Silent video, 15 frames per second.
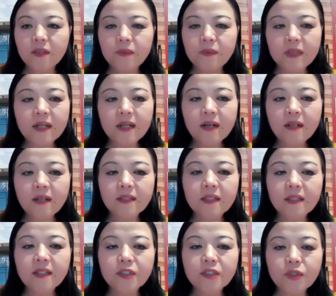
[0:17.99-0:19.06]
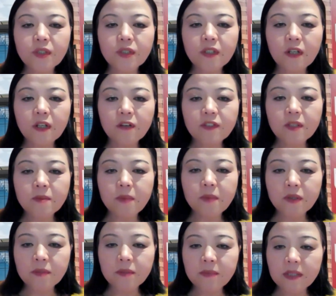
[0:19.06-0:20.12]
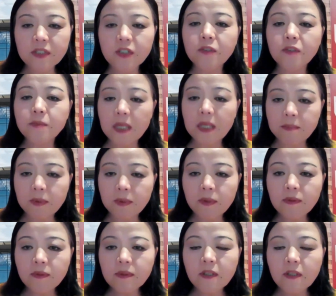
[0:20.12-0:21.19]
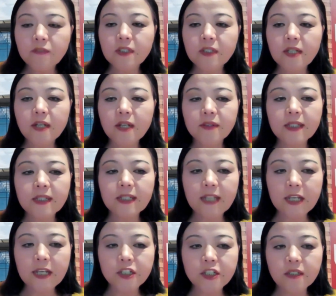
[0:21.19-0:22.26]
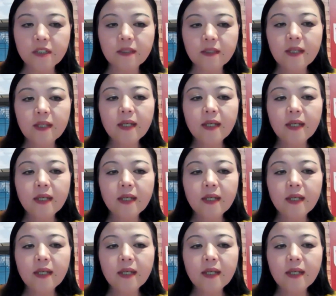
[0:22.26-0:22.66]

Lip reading: we are on the country of the Barramudigal people of the Darug Nation